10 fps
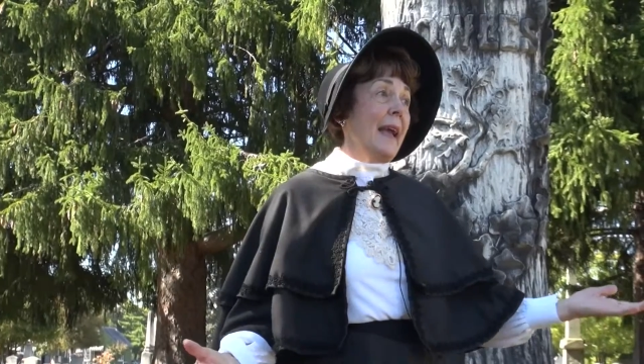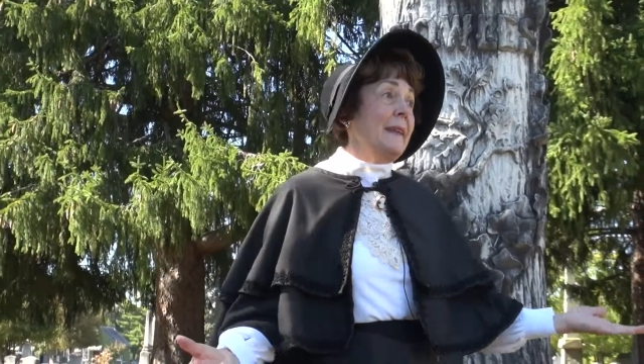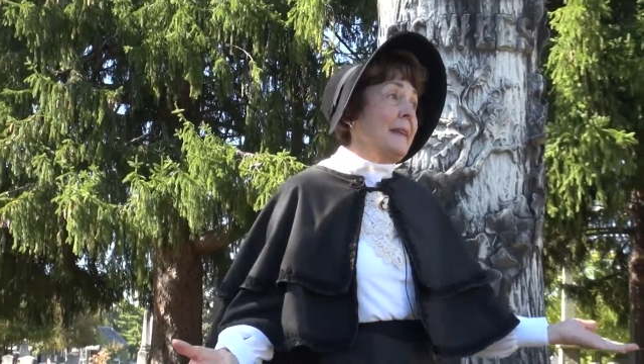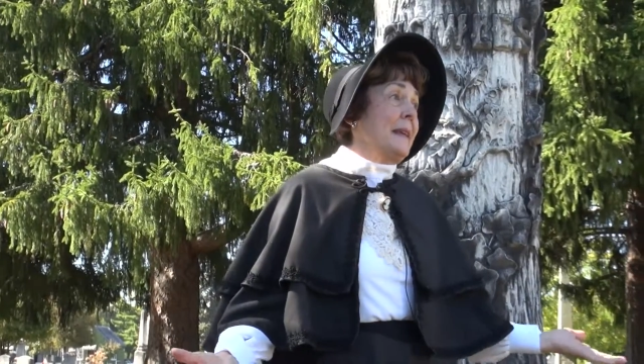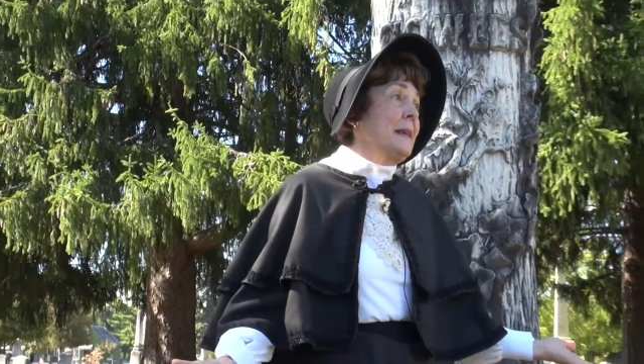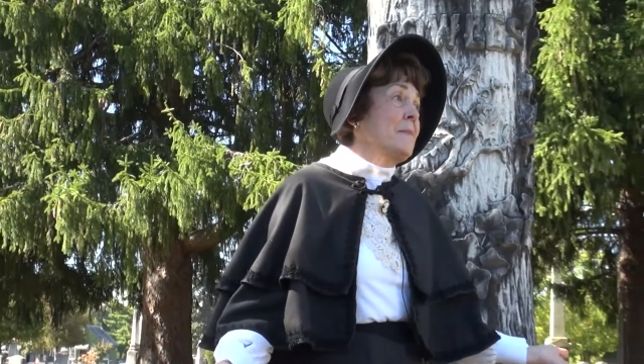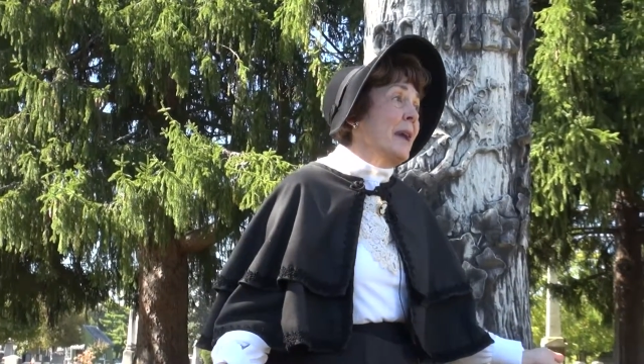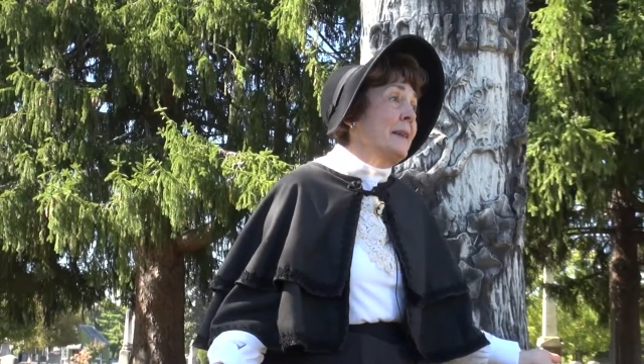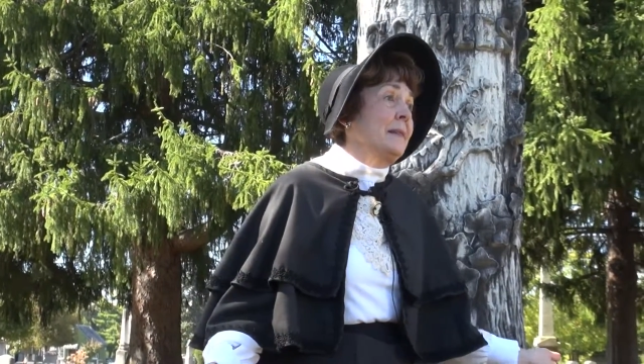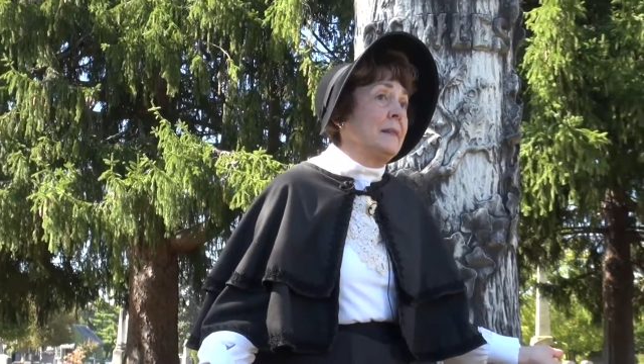and he
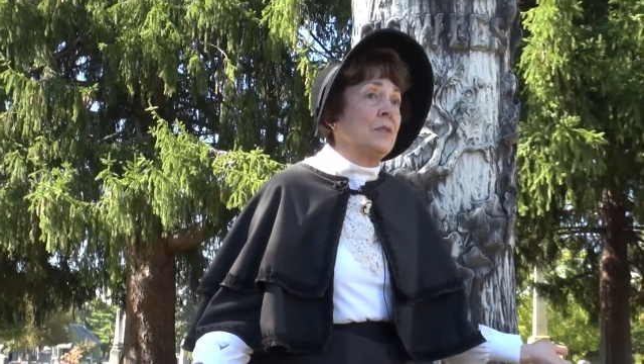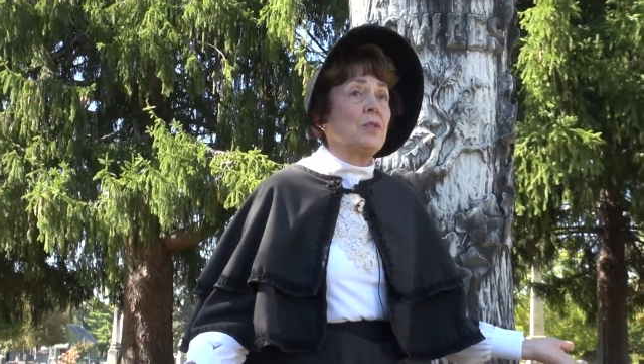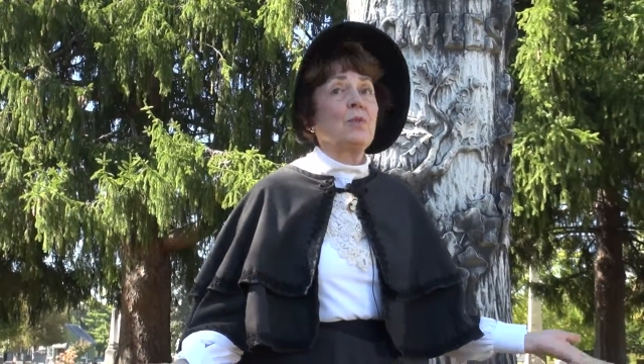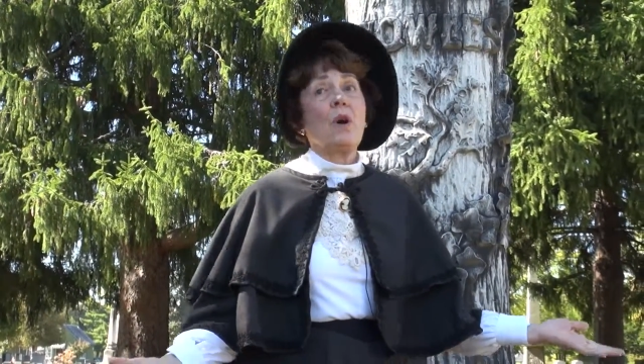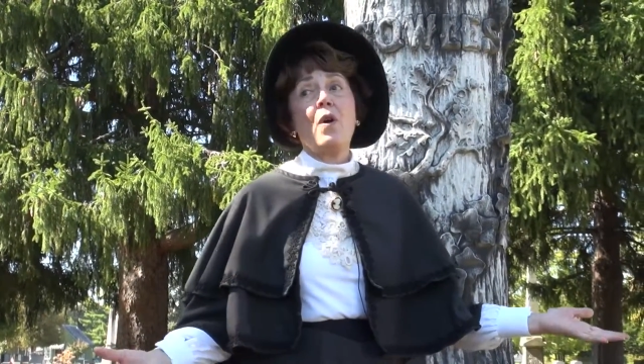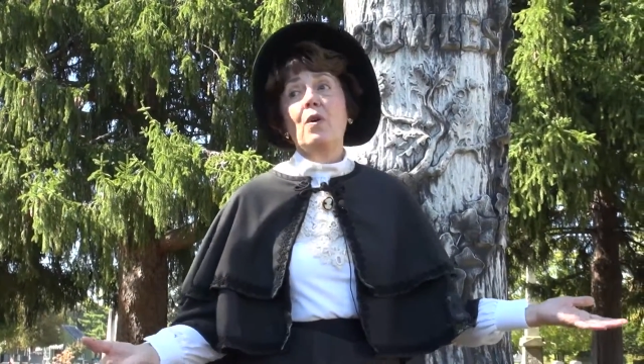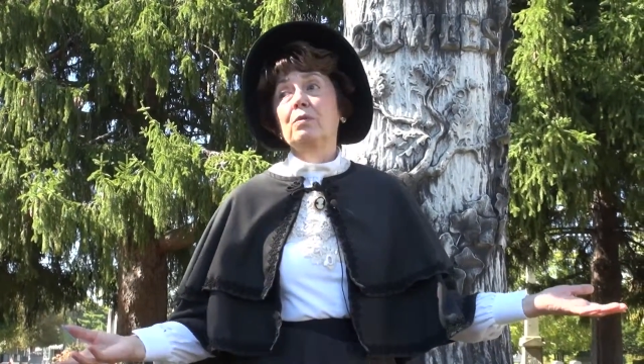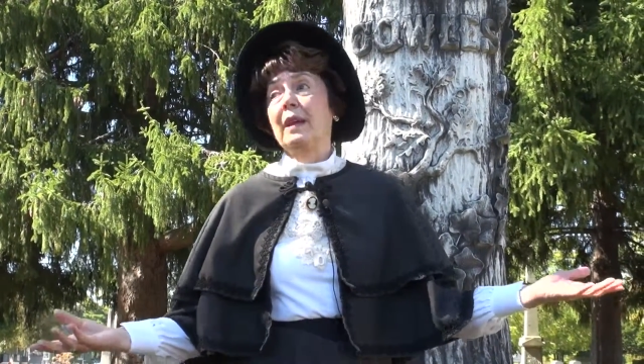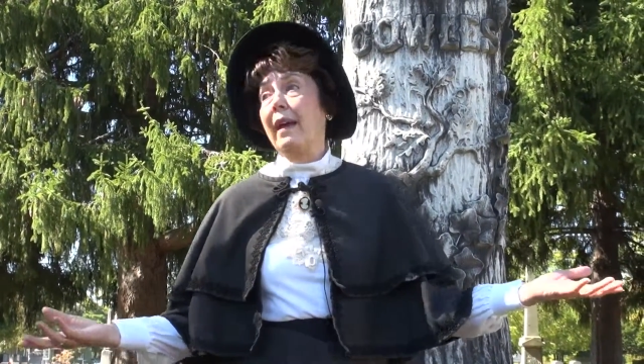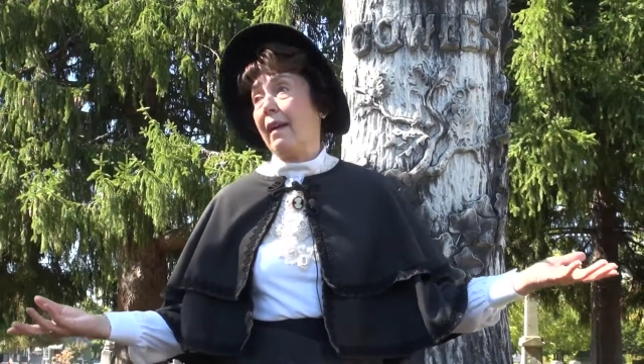made it into a
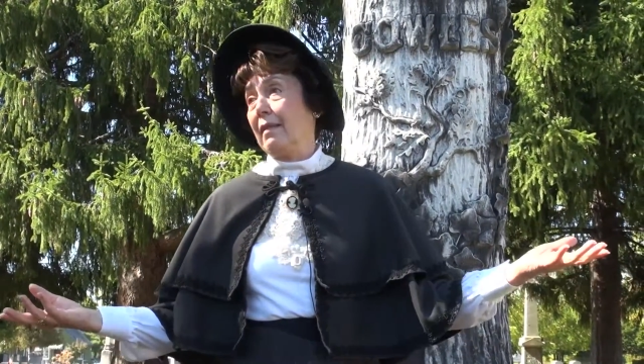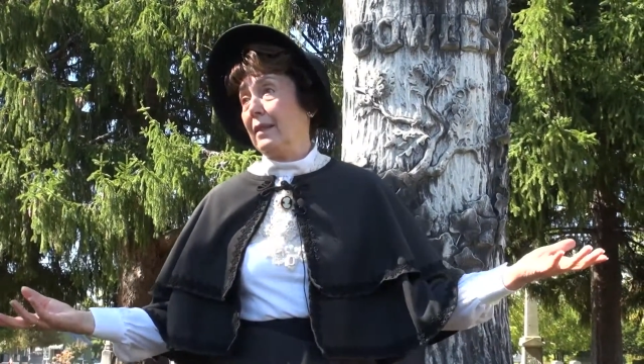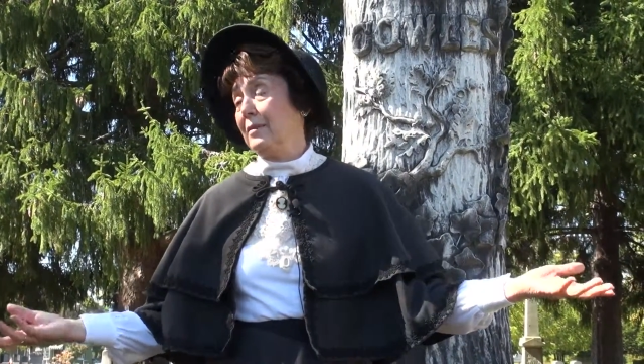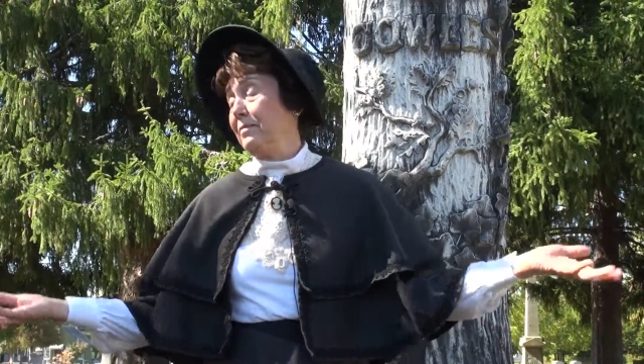hotel.